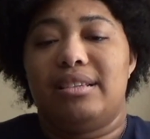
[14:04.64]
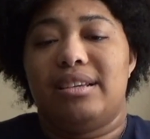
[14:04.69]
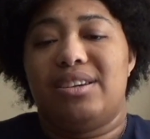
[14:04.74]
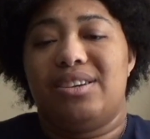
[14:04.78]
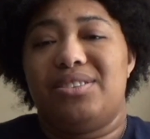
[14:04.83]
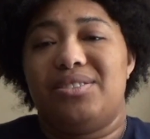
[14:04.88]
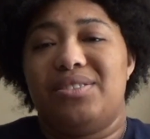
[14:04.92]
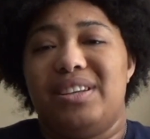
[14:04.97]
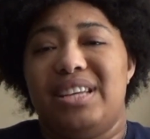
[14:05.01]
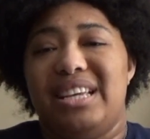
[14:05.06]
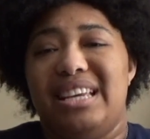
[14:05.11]

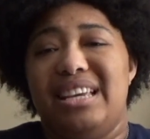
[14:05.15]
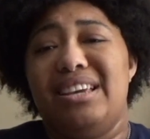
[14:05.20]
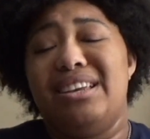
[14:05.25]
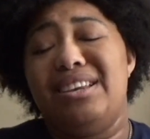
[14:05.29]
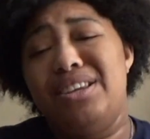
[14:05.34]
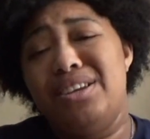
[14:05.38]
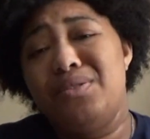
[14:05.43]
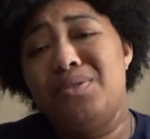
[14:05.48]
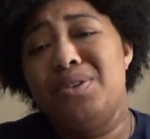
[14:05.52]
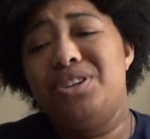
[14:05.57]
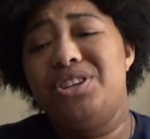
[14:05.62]
So
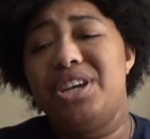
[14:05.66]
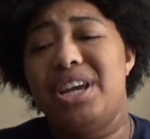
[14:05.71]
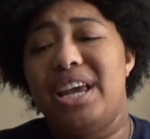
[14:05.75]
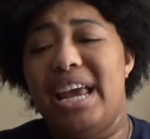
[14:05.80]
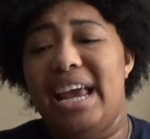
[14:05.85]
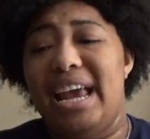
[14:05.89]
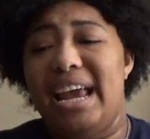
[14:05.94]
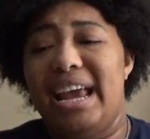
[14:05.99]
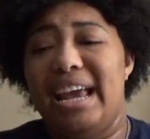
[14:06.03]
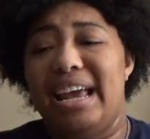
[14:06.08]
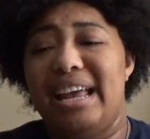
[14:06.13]
you do what you
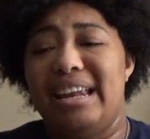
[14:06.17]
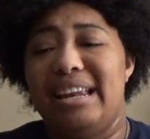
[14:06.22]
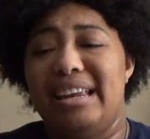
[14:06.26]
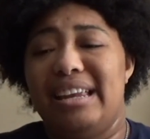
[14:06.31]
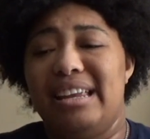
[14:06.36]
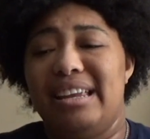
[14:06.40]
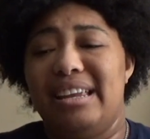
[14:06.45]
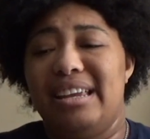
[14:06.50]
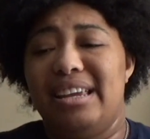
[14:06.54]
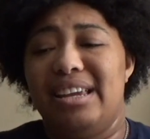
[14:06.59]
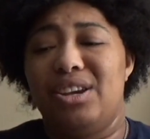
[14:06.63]
can,
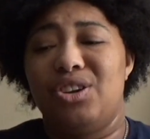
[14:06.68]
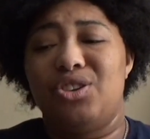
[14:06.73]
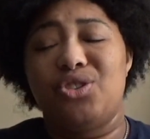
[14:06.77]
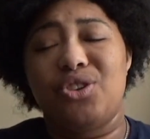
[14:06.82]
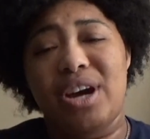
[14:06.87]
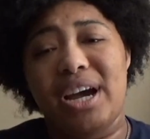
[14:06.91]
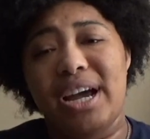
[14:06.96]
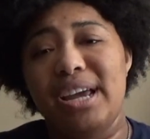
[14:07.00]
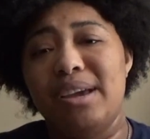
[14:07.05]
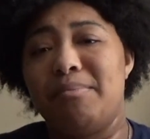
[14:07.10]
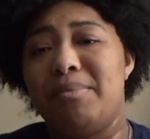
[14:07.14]
you
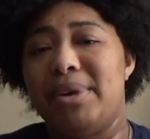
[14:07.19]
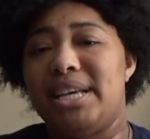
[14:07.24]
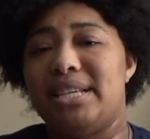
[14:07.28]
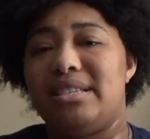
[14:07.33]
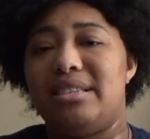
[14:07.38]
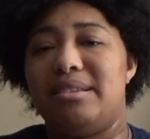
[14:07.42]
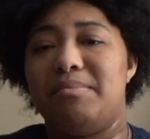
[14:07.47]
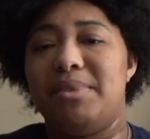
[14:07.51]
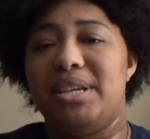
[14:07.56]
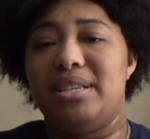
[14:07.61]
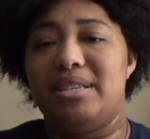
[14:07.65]
try your
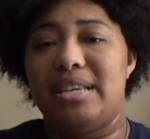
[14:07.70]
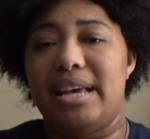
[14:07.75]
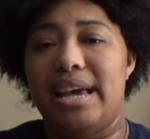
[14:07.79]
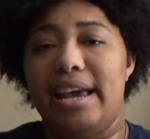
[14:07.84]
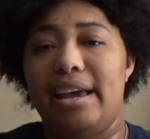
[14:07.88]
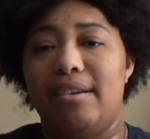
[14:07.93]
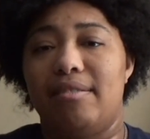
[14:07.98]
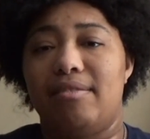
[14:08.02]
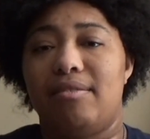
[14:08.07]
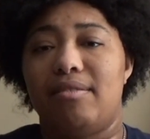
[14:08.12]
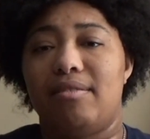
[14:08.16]
best to be
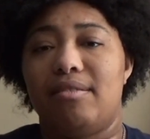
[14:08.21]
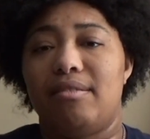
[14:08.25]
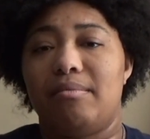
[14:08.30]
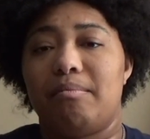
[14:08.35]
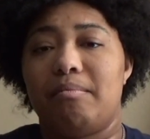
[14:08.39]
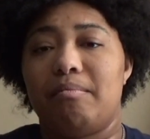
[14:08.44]
safe,